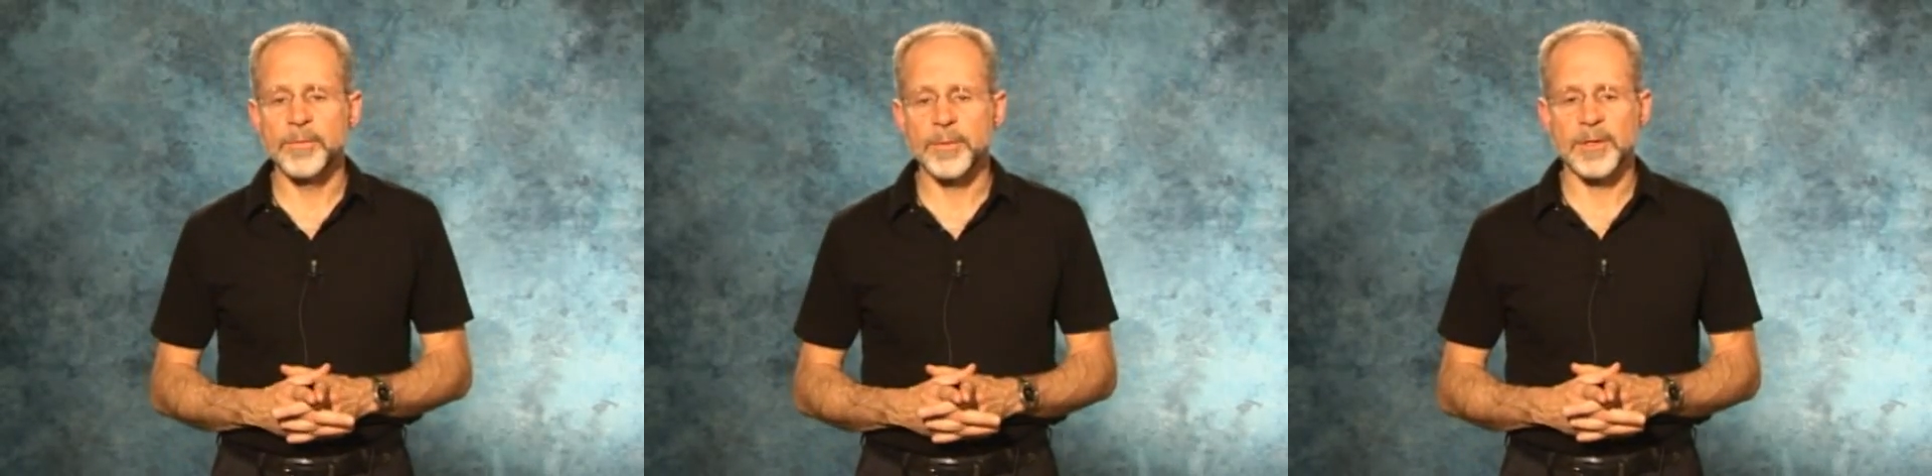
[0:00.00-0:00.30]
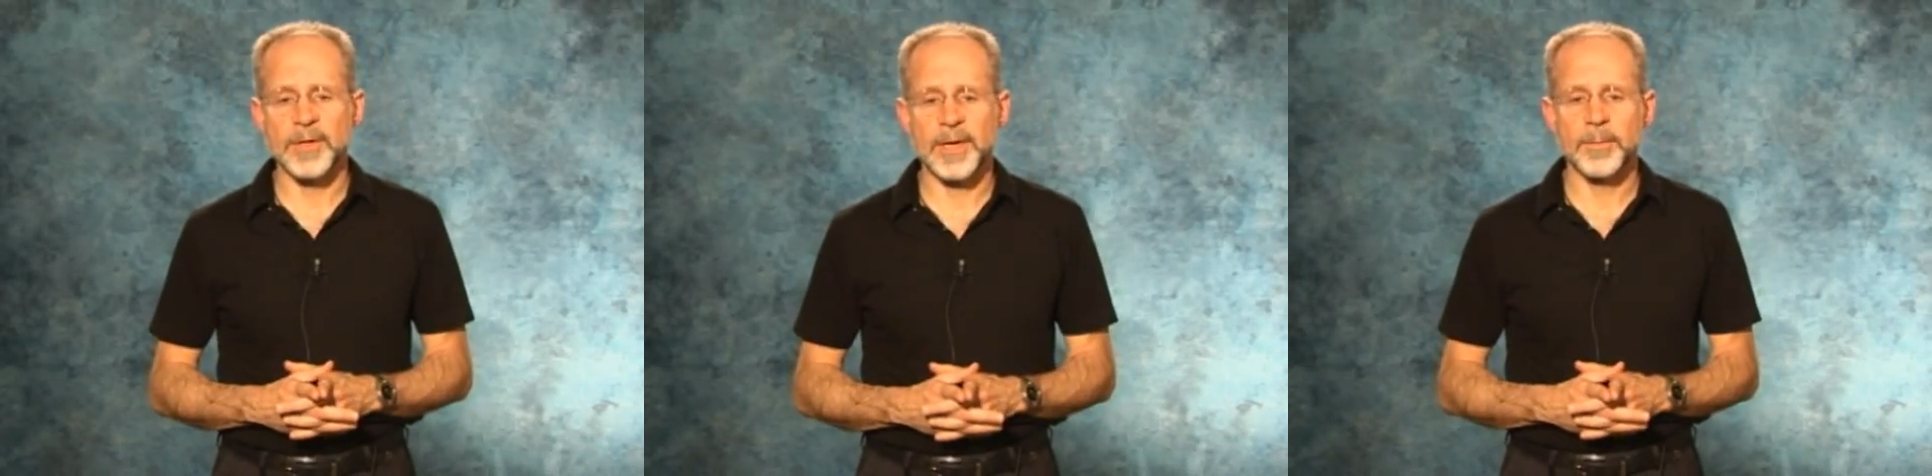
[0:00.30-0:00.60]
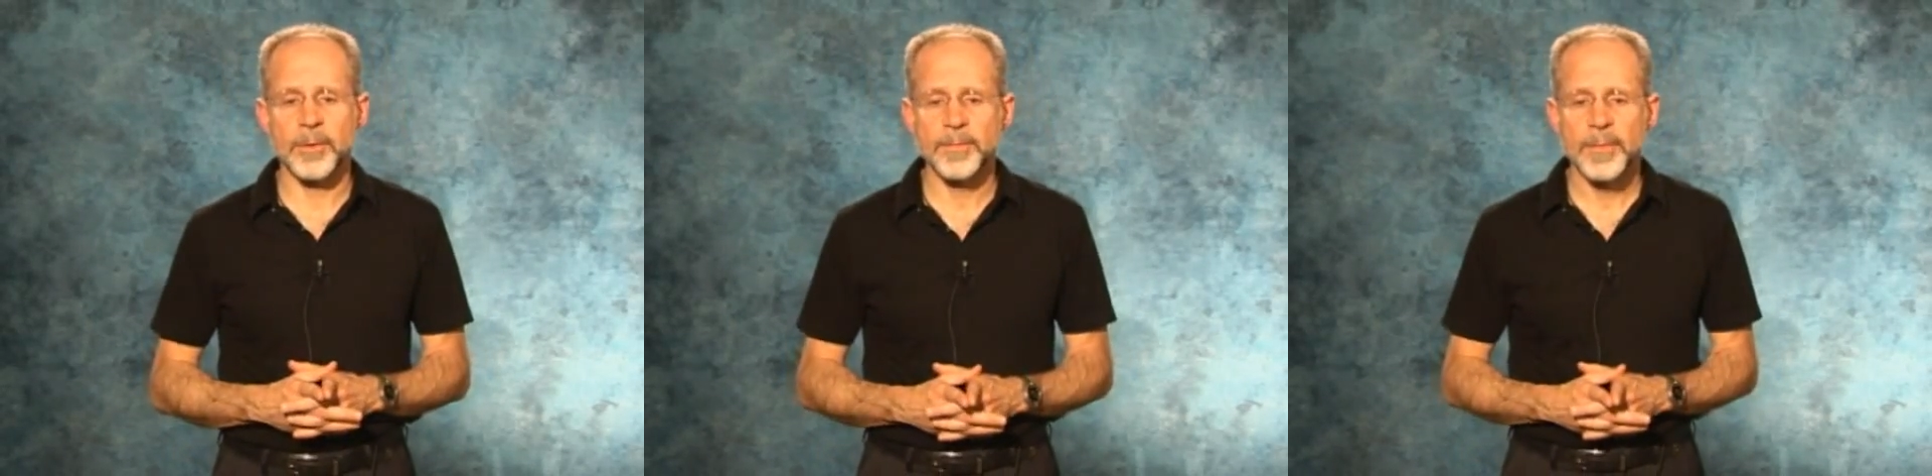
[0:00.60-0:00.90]
for
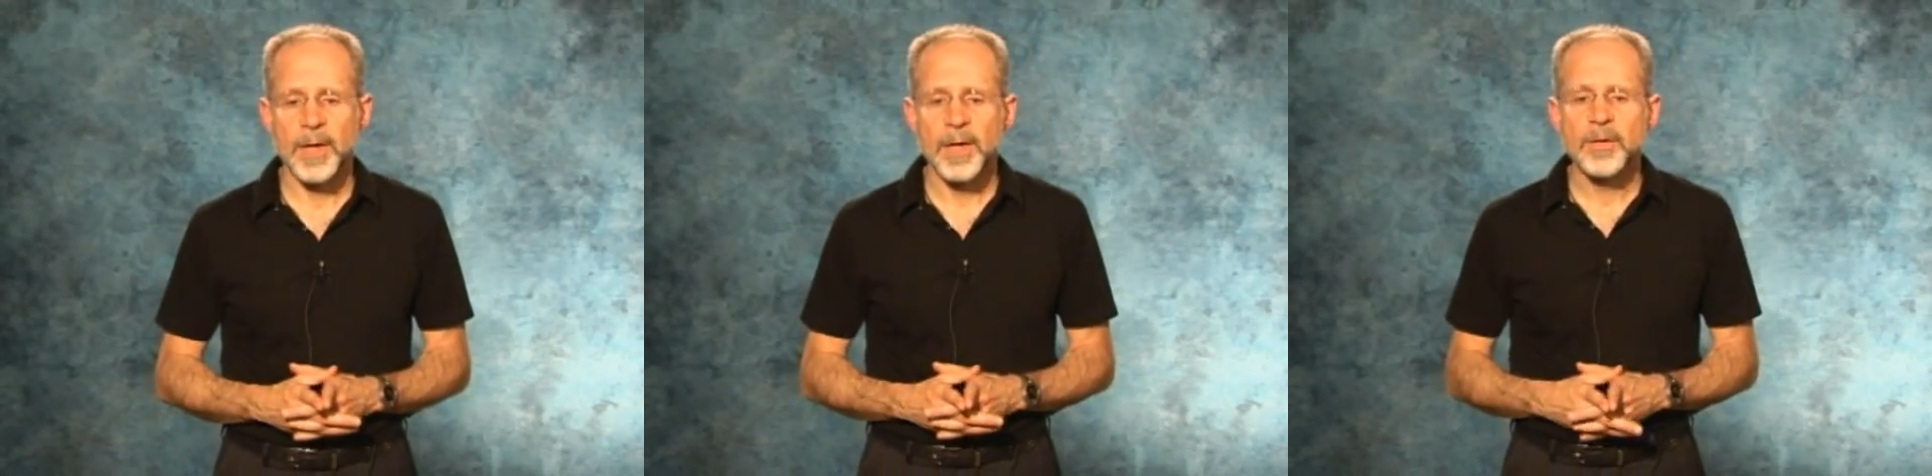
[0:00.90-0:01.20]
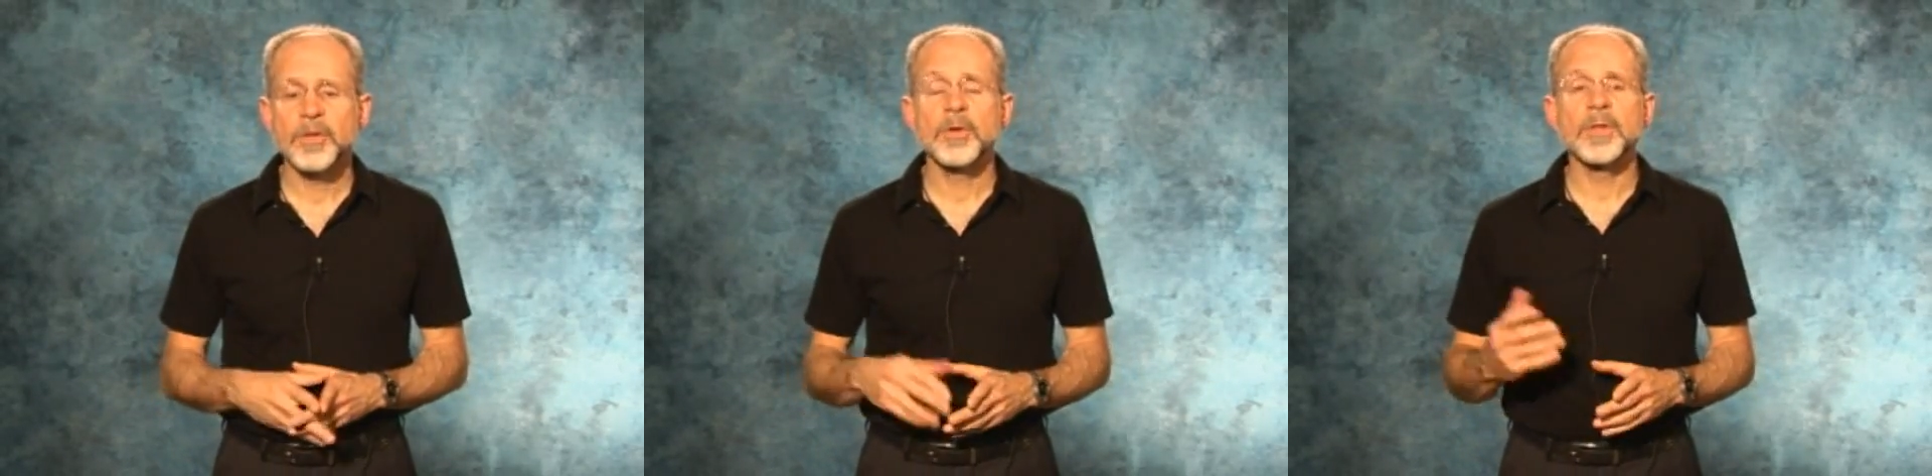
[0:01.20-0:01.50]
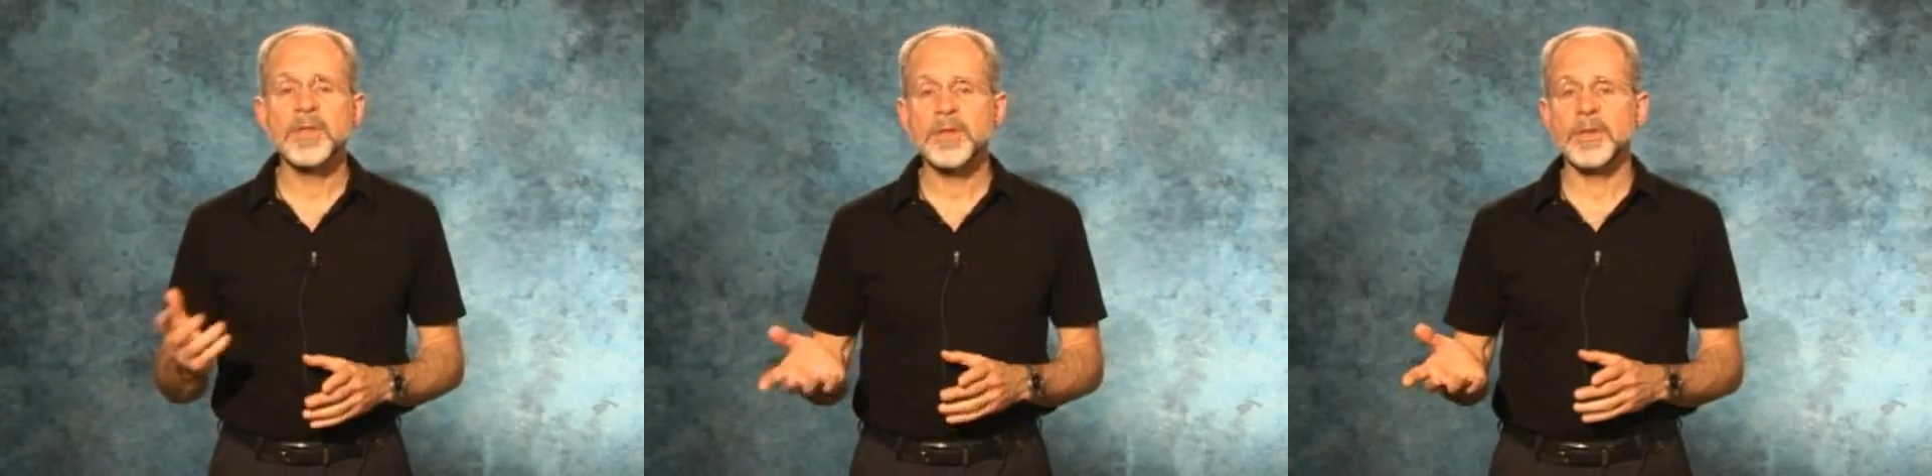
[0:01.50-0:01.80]
example. So
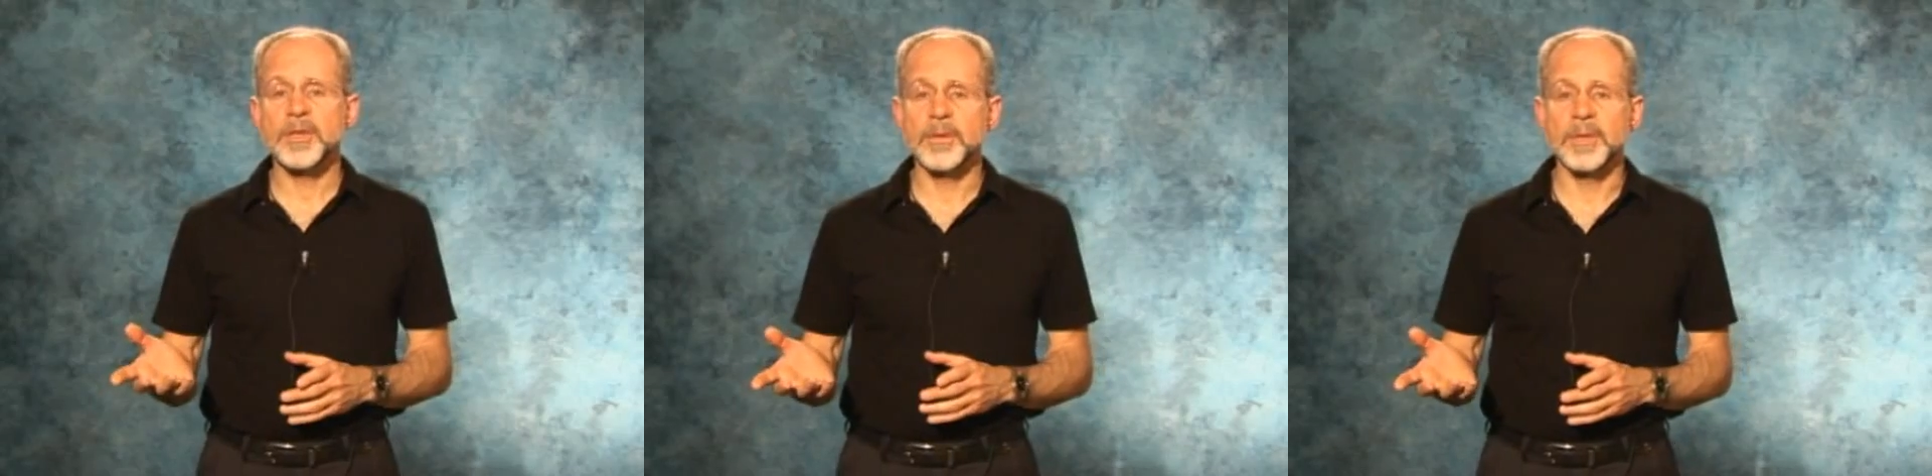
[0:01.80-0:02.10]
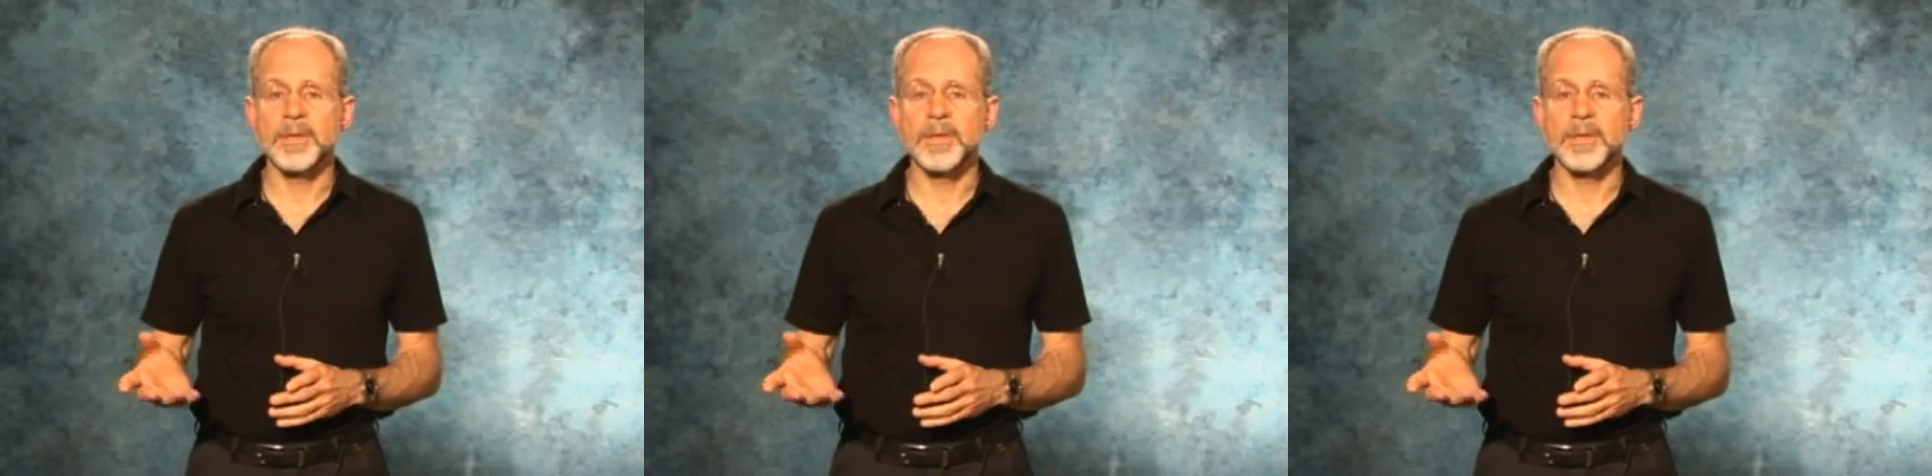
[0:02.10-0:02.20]
listen to your